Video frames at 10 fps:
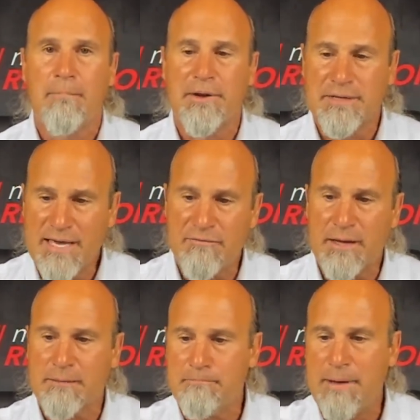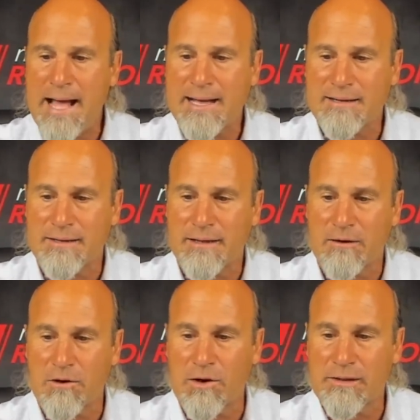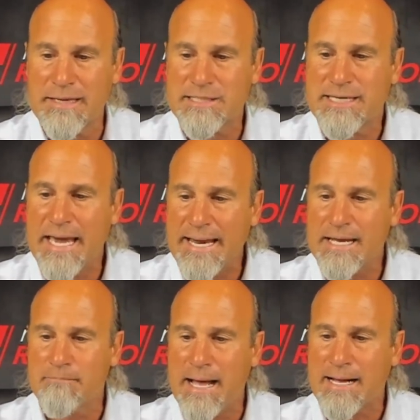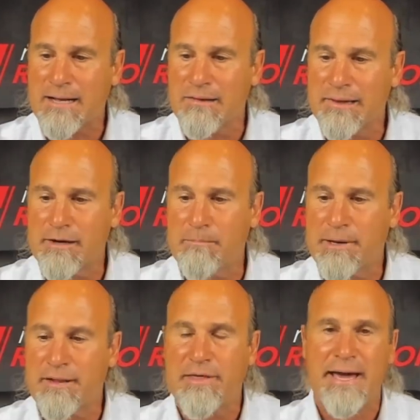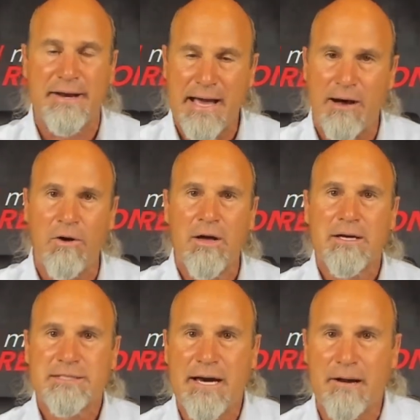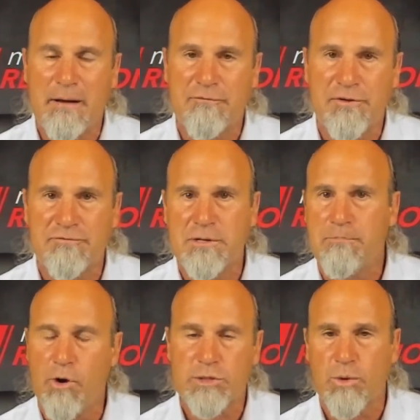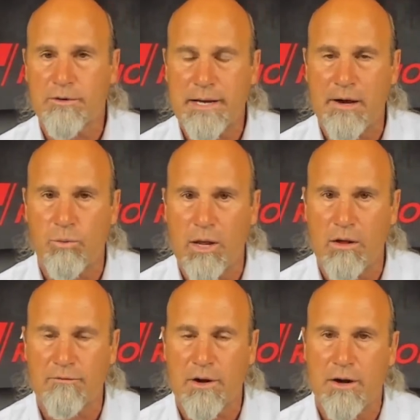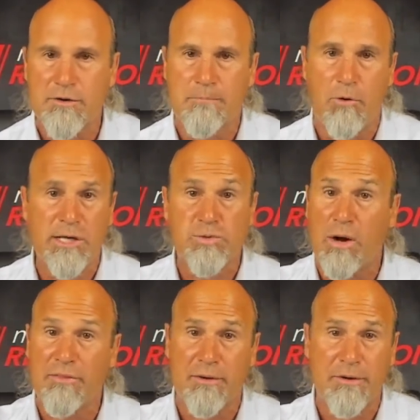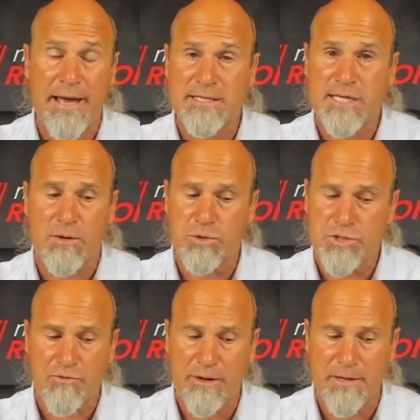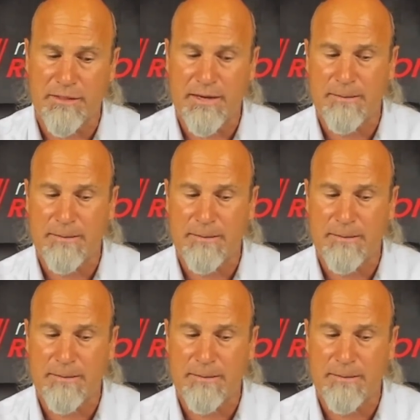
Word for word: but giving back, or at least gaining back a little bit of that now, down about 50 points. We were down well over 100 points while the Nasdaq was screaming to the